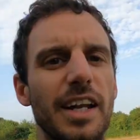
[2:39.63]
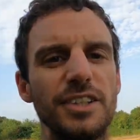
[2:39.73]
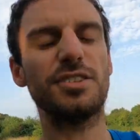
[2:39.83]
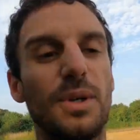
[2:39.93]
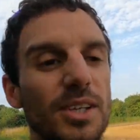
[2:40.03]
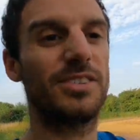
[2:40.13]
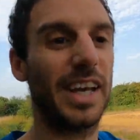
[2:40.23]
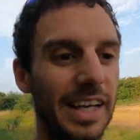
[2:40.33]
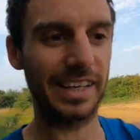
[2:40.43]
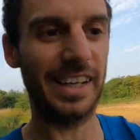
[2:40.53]
And I just want to
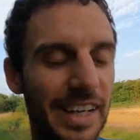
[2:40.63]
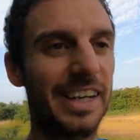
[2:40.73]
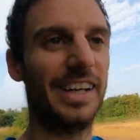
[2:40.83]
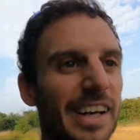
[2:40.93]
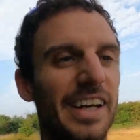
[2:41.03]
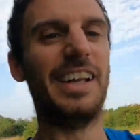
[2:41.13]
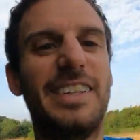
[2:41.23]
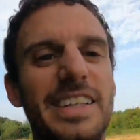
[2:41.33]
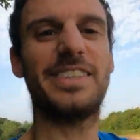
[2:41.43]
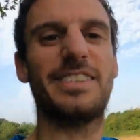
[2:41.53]
say,
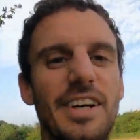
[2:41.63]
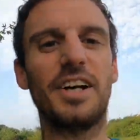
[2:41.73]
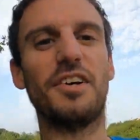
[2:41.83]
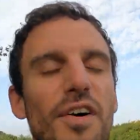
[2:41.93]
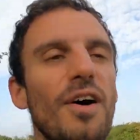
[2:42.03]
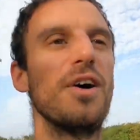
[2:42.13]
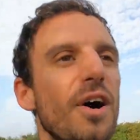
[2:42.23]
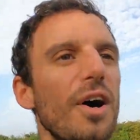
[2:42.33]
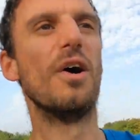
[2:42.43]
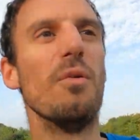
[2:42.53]
this is kind of
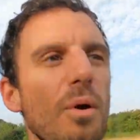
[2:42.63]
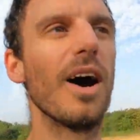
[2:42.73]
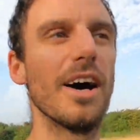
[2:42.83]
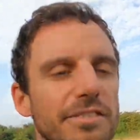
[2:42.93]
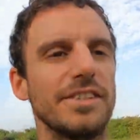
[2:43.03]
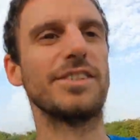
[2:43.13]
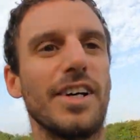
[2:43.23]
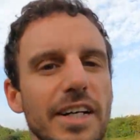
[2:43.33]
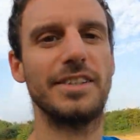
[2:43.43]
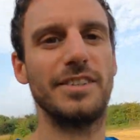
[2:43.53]
what I've
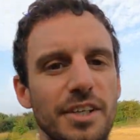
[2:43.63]
decided to